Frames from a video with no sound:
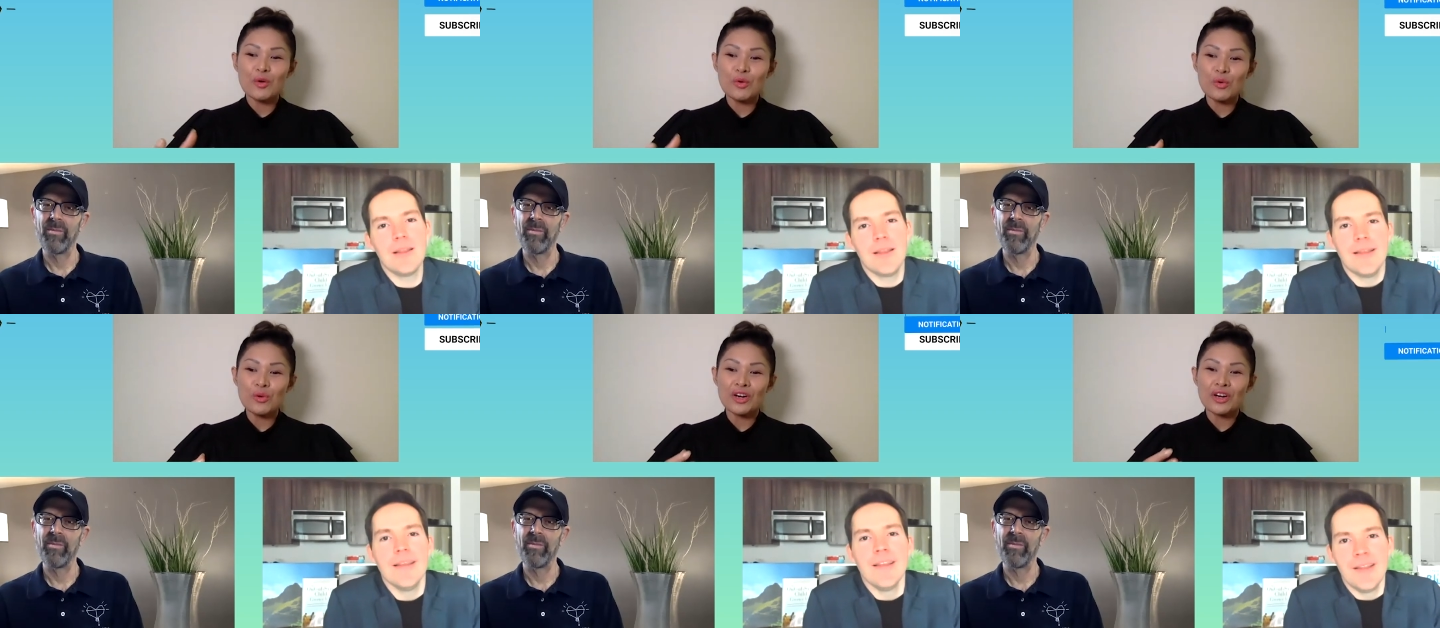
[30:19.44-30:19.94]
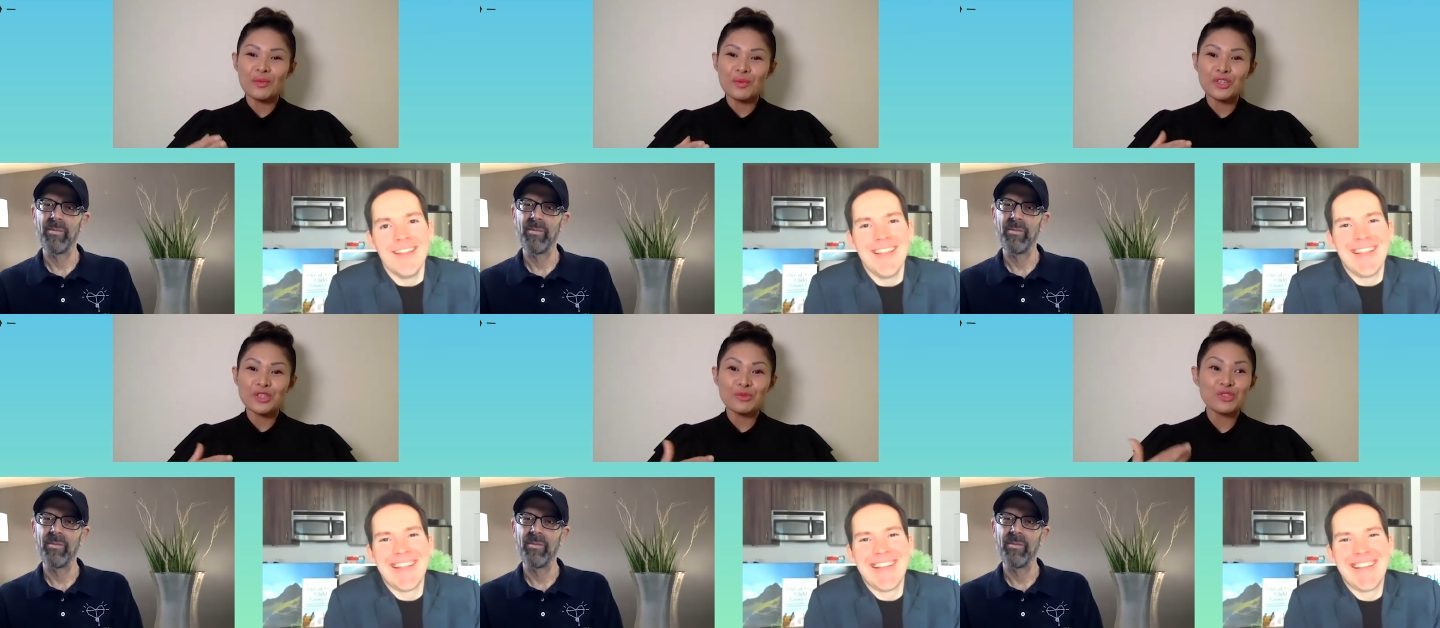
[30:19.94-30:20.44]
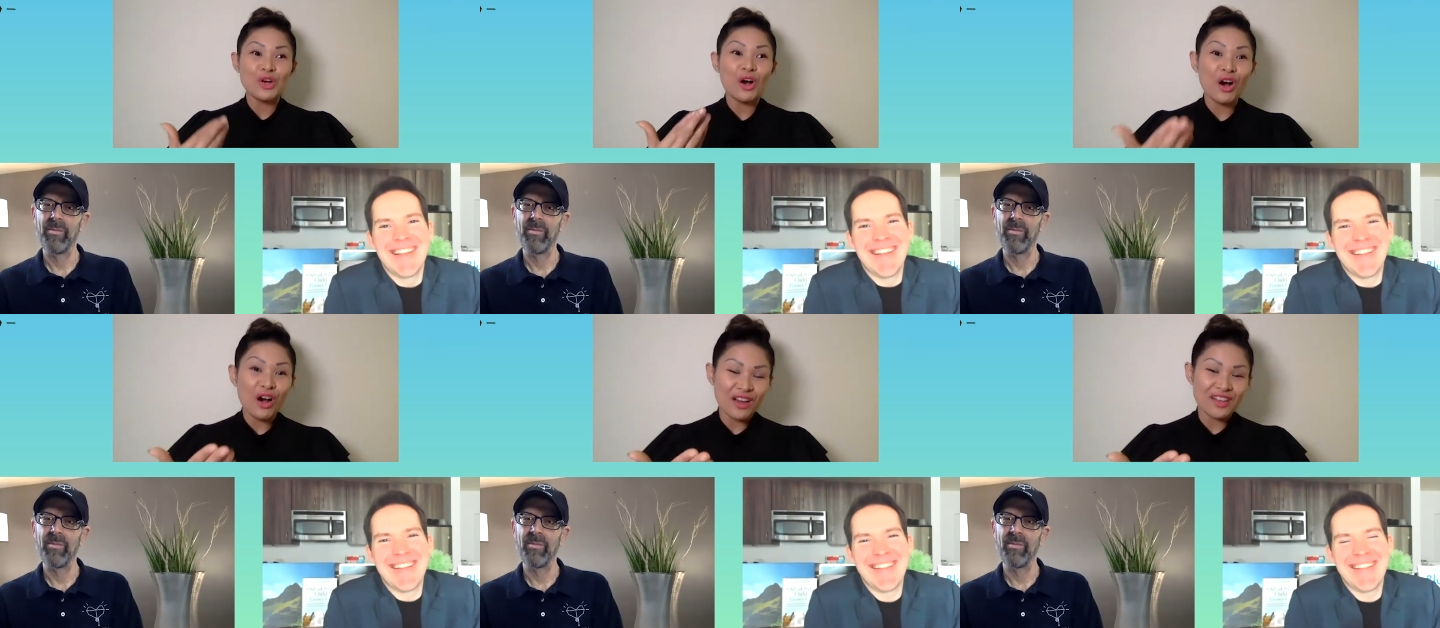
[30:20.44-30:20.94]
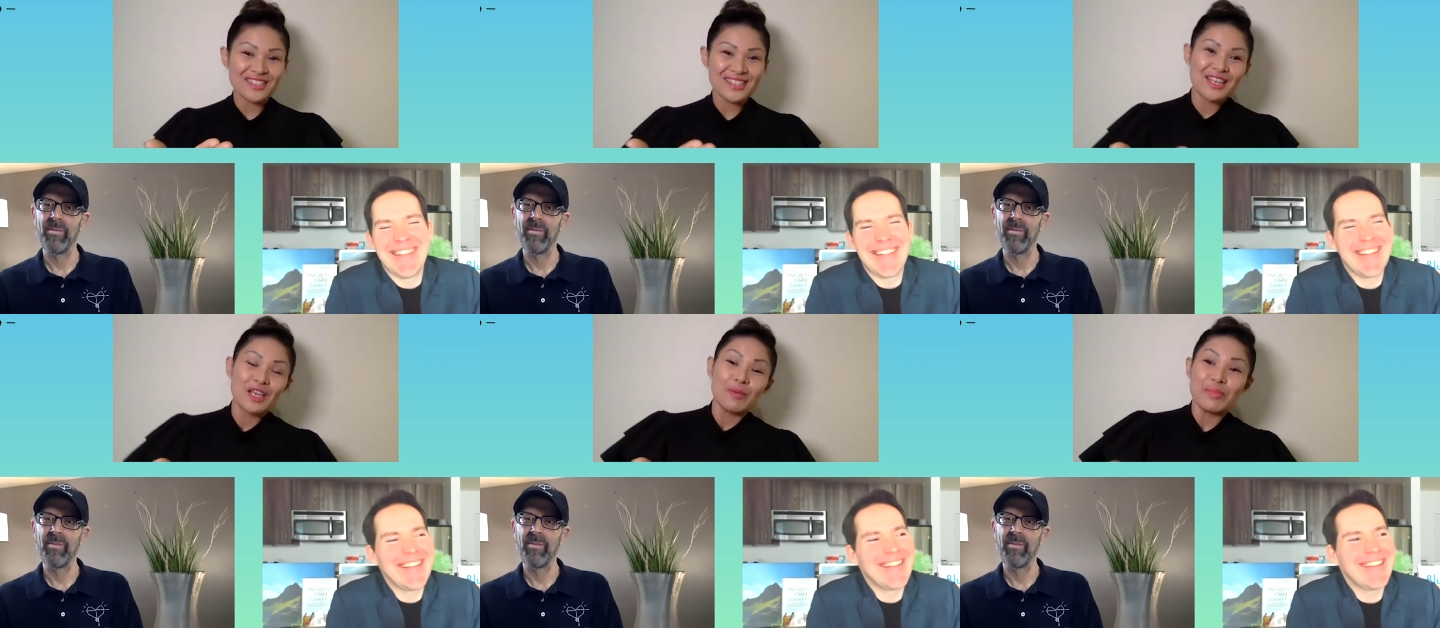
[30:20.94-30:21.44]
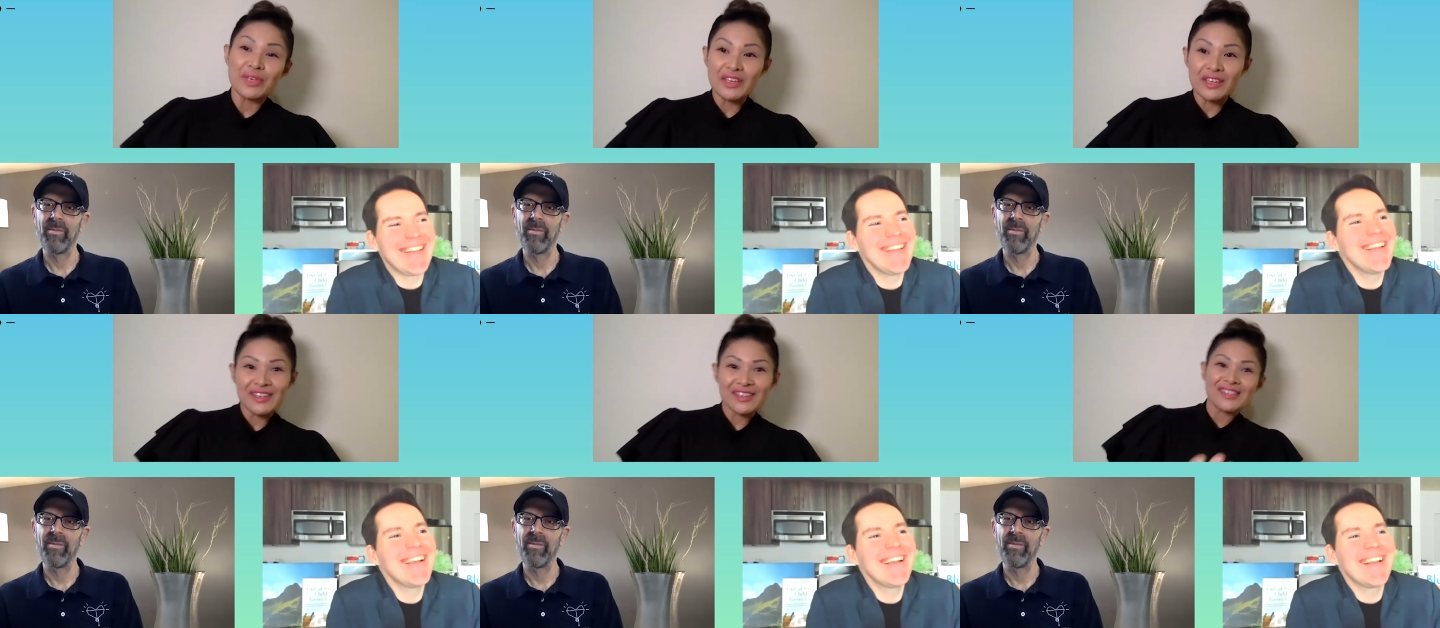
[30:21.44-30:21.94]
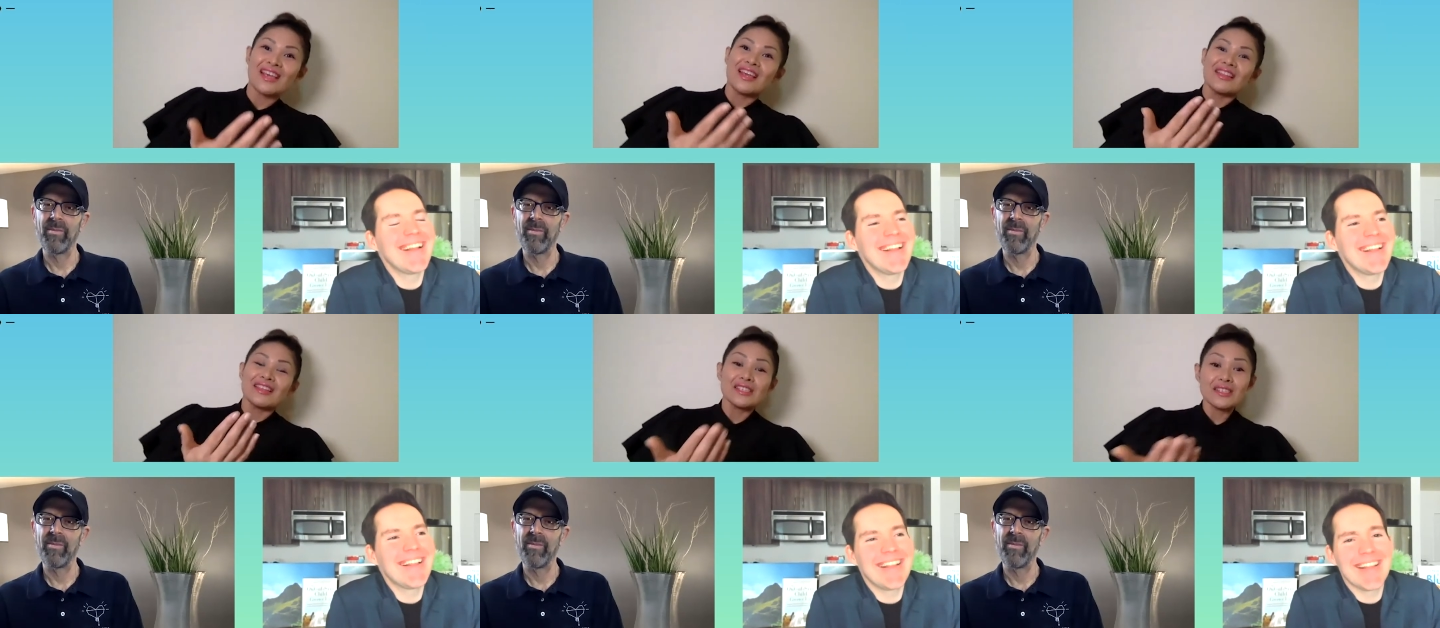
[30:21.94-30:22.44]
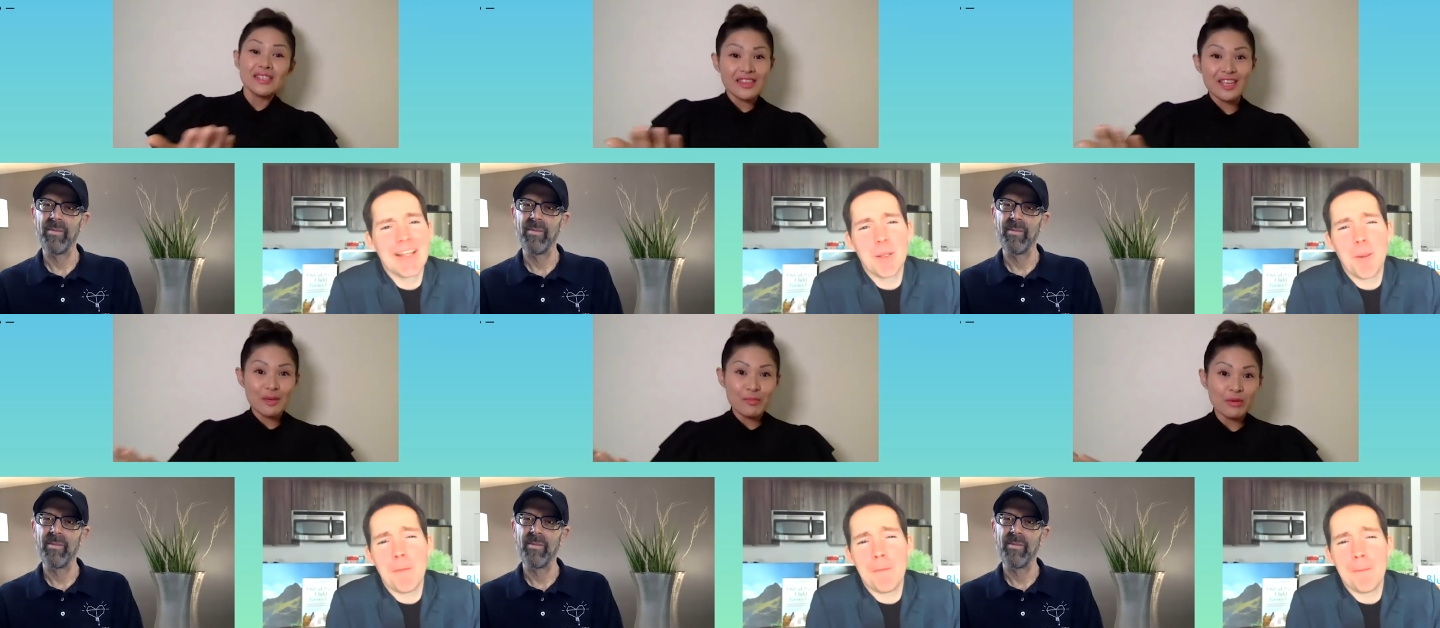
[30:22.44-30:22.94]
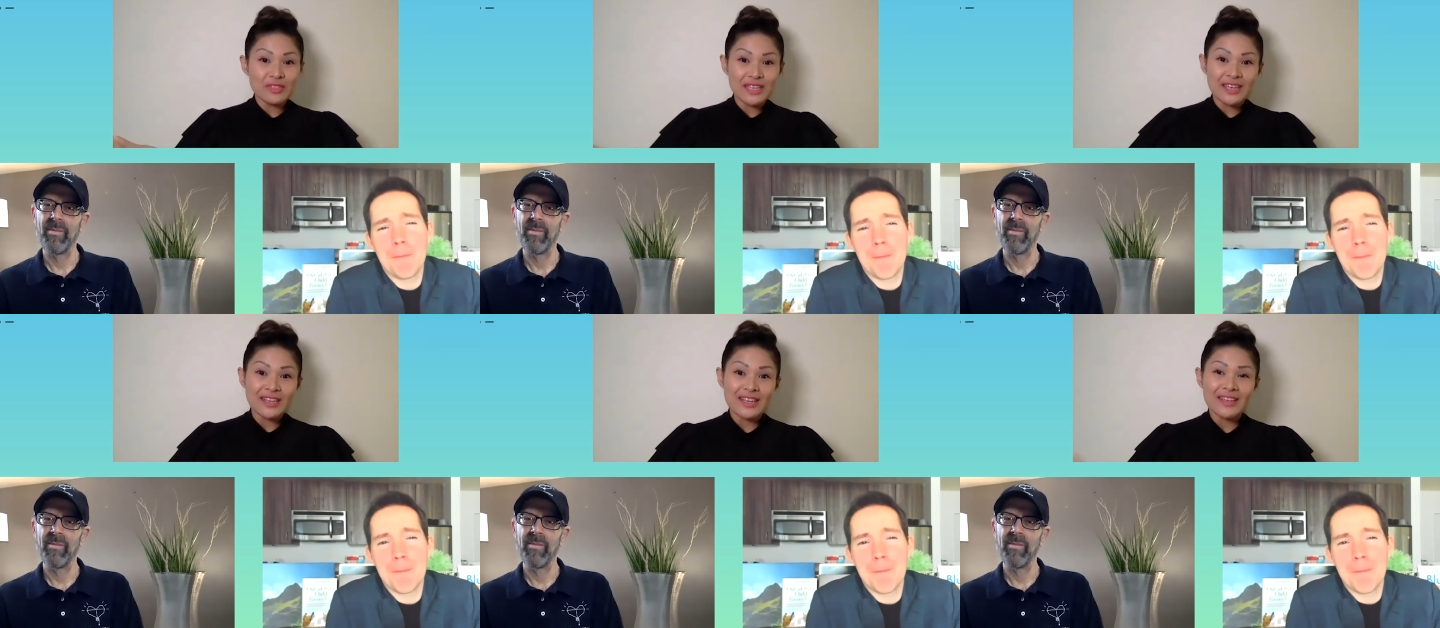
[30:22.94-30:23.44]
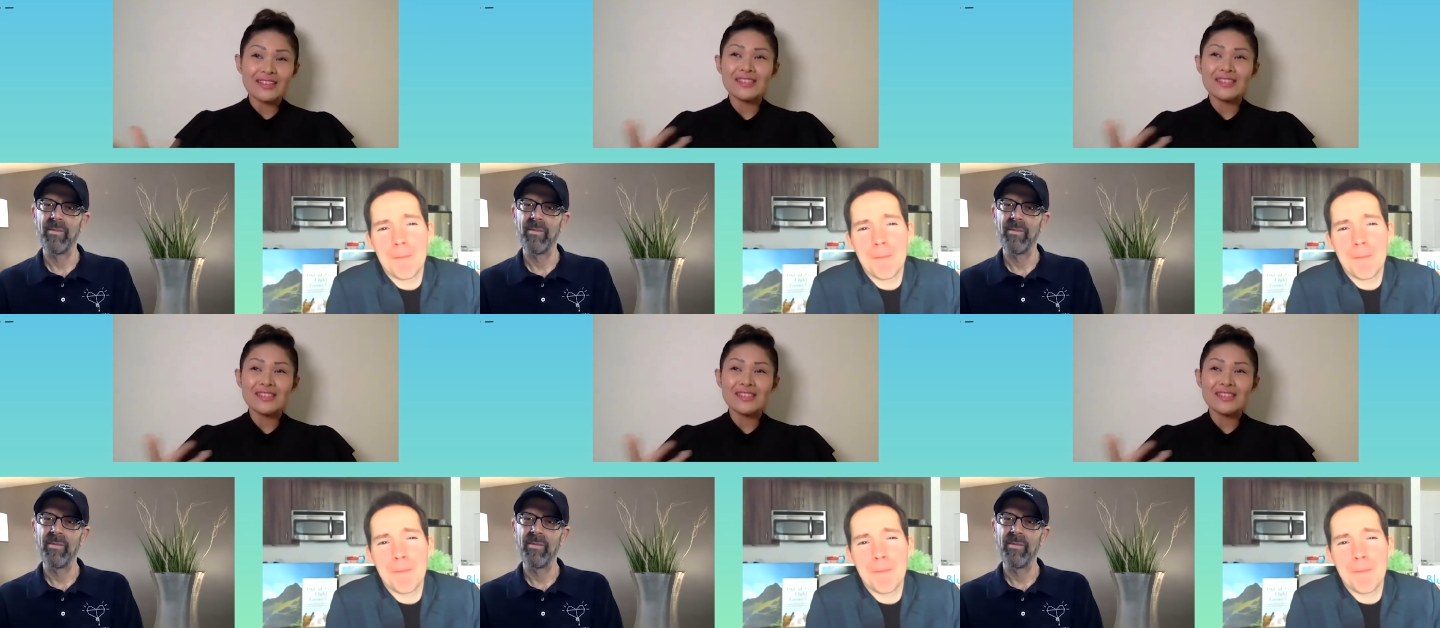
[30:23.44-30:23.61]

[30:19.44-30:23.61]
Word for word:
Speaker 1: or were you taught? Because this is the thing about dating.